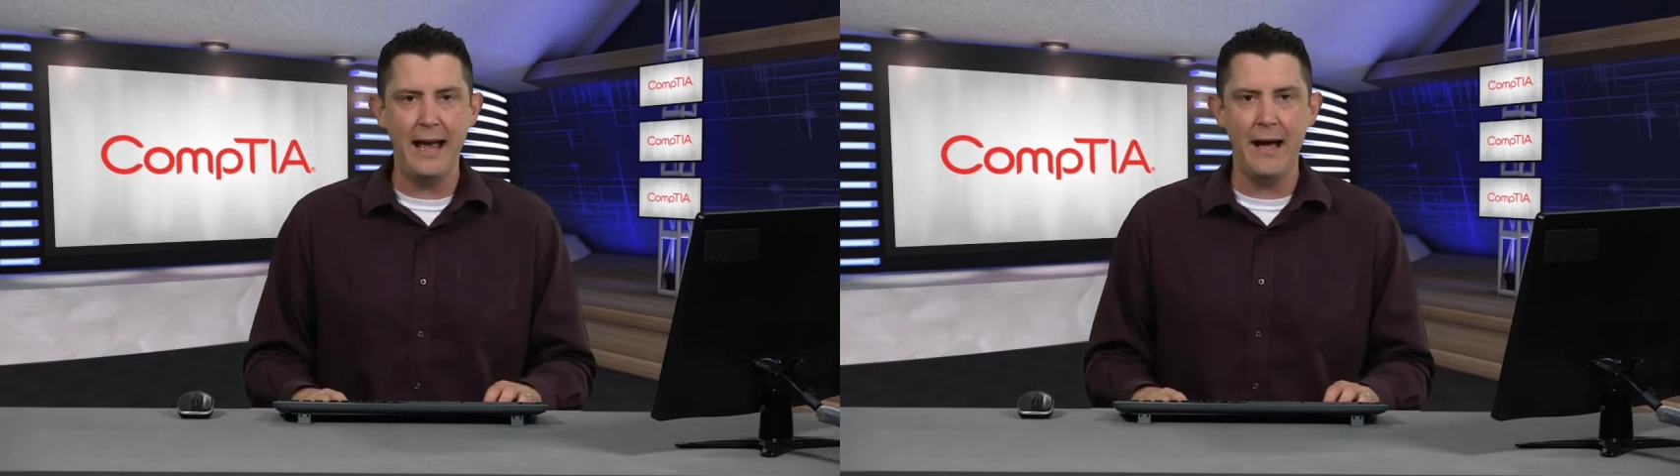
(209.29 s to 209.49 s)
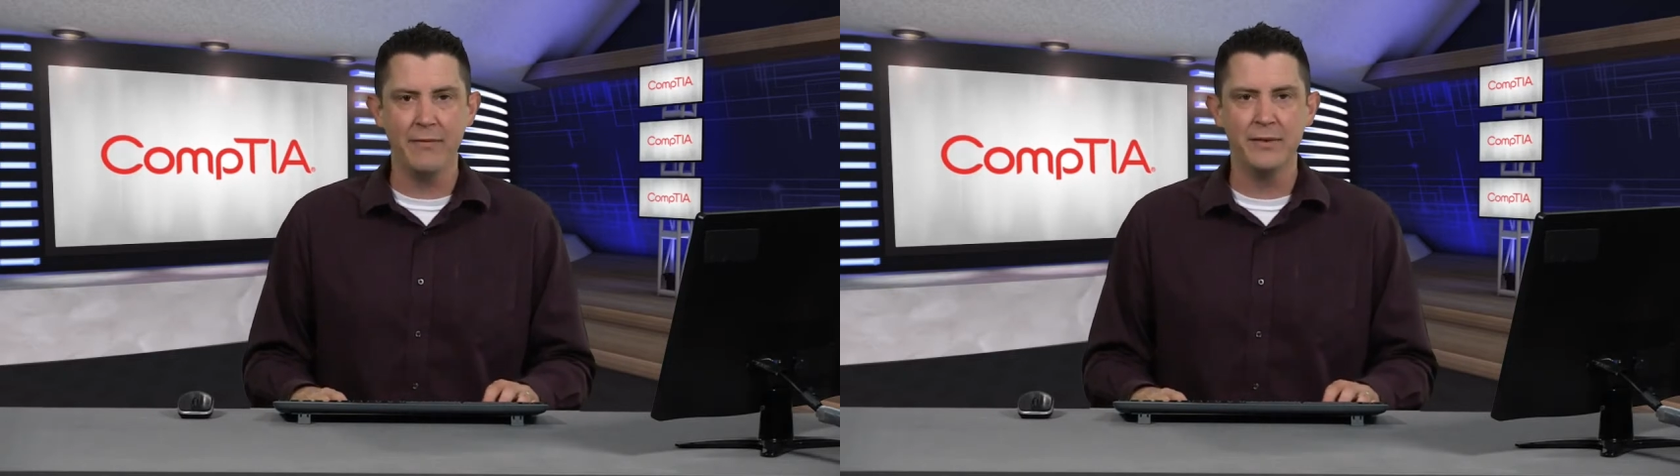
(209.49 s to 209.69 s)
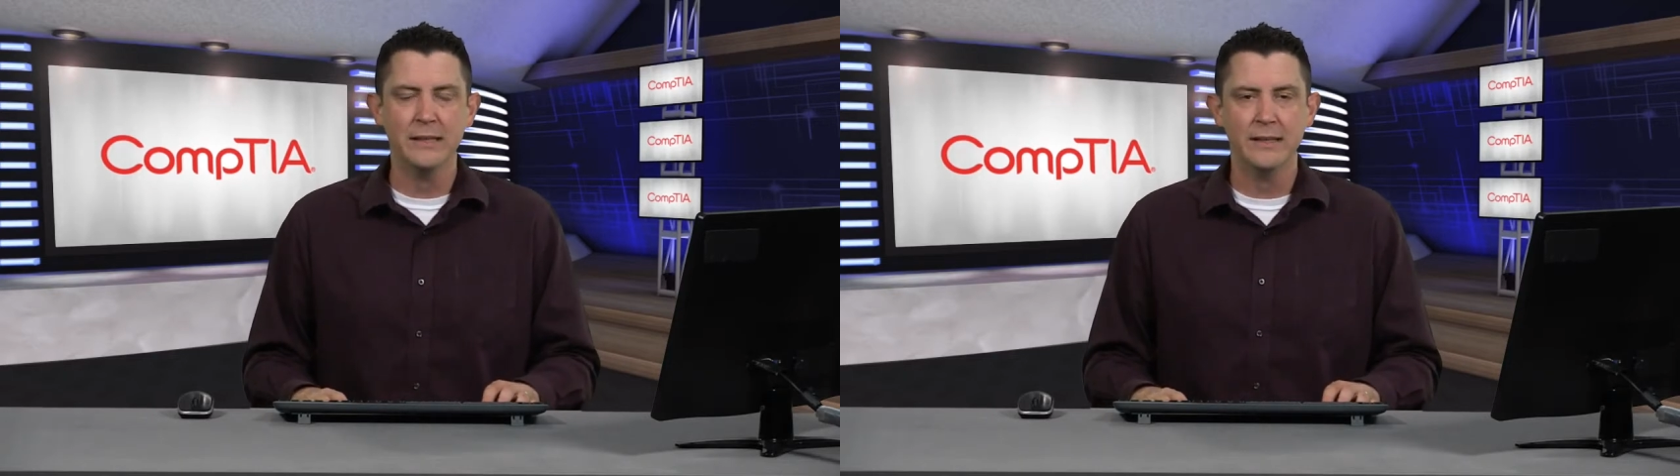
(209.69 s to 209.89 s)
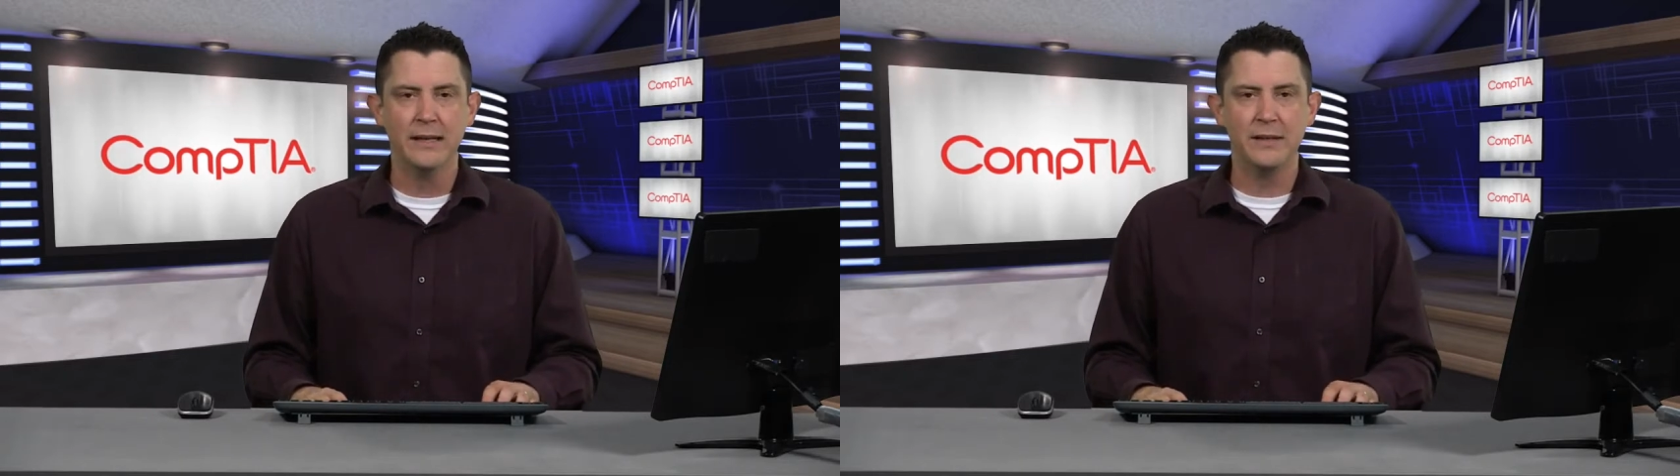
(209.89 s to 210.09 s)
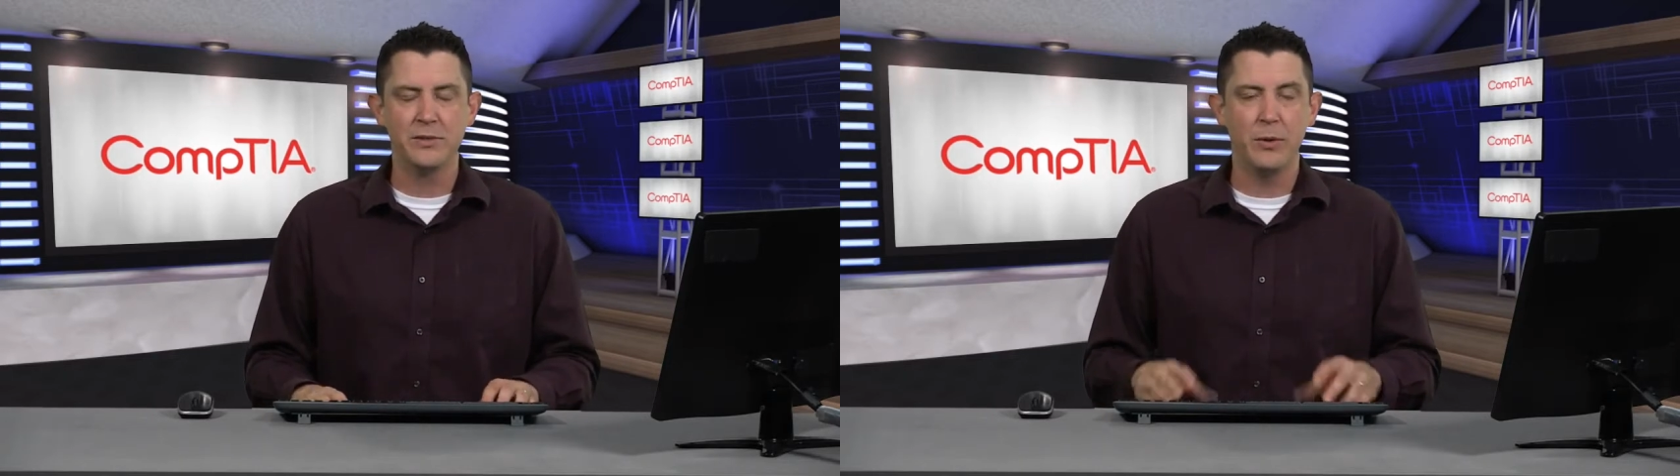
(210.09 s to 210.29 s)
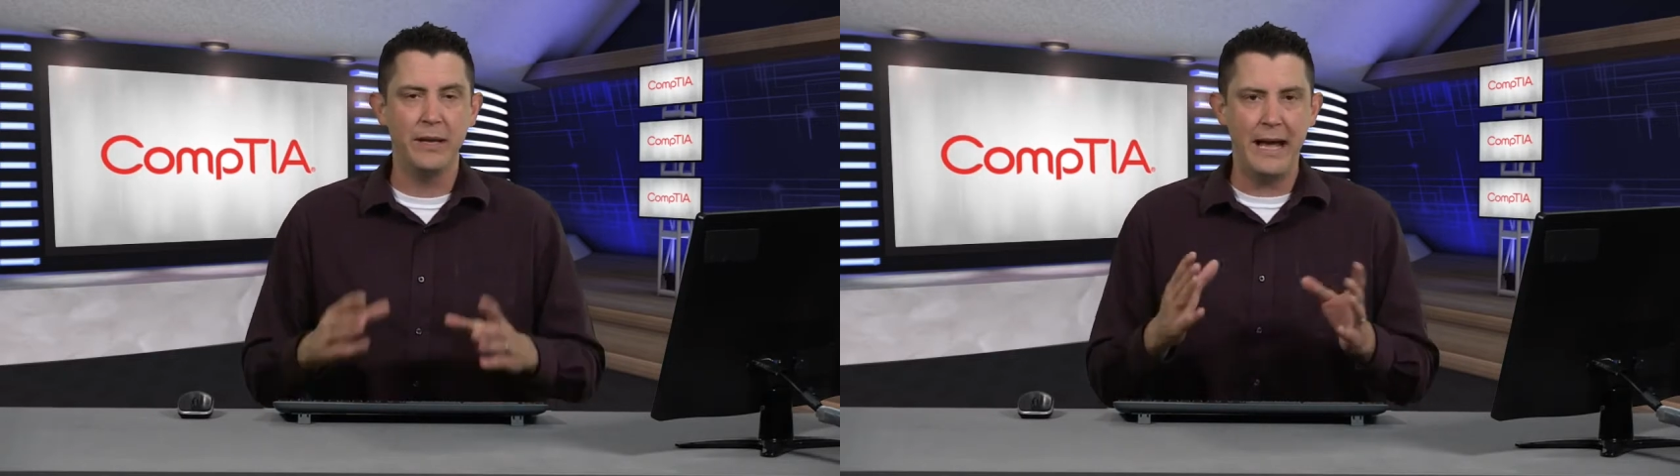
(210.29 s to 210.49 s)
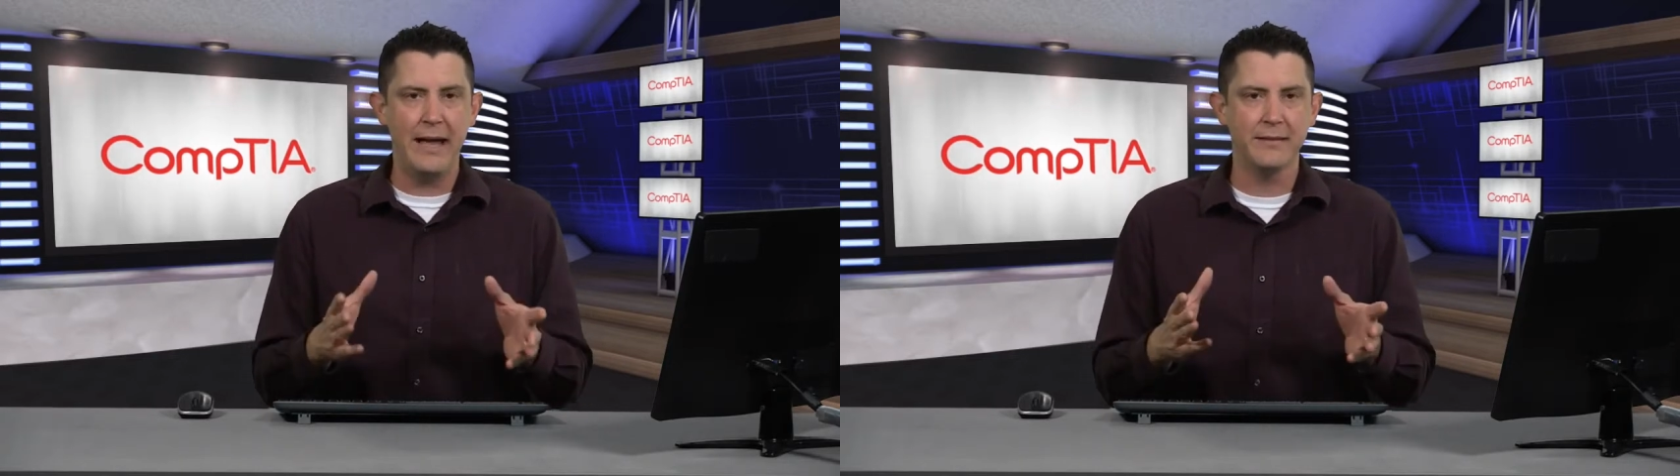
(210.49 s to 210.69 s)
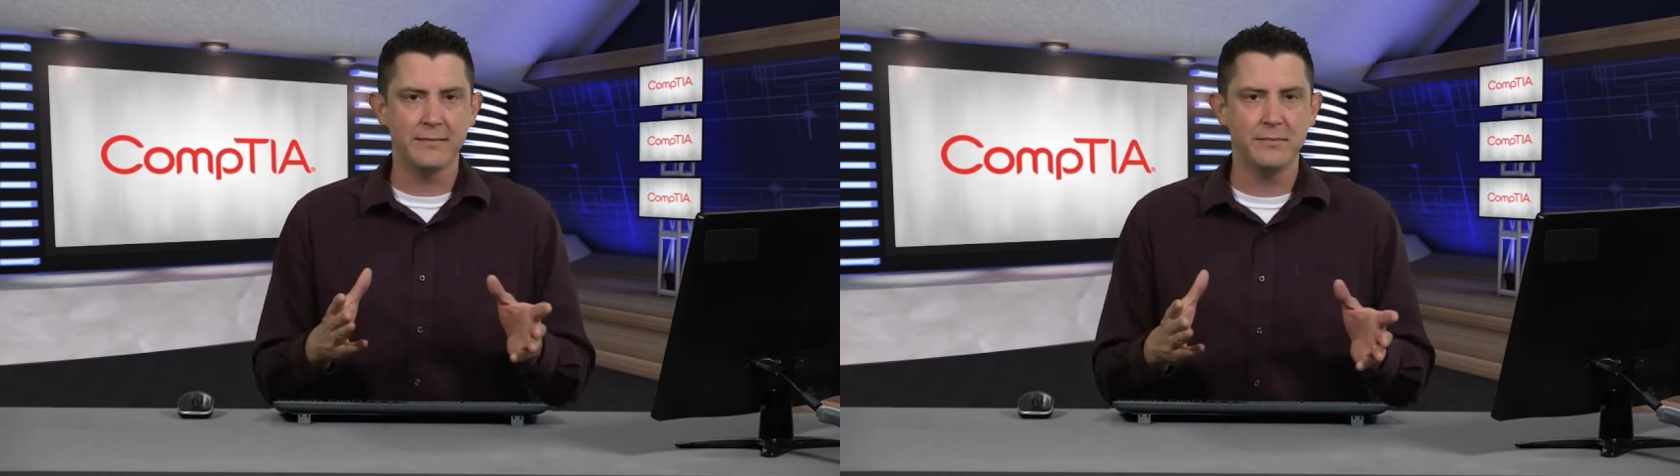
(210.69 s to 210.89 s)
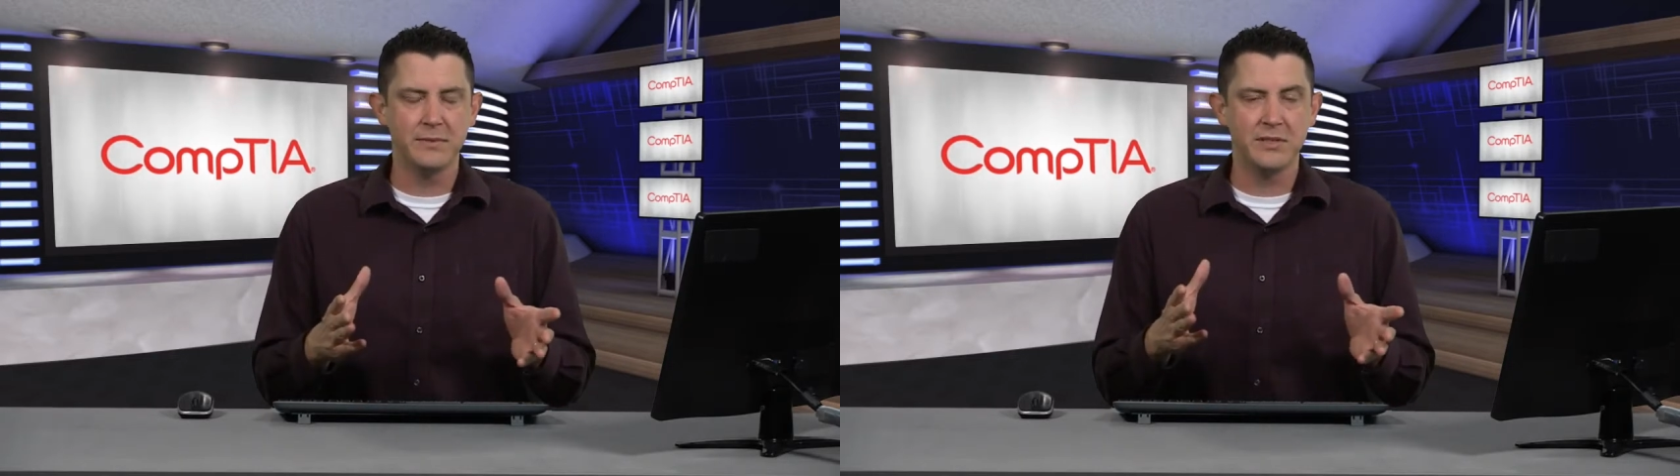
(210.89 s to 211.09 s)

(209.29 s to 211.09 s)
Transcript: have. And so in that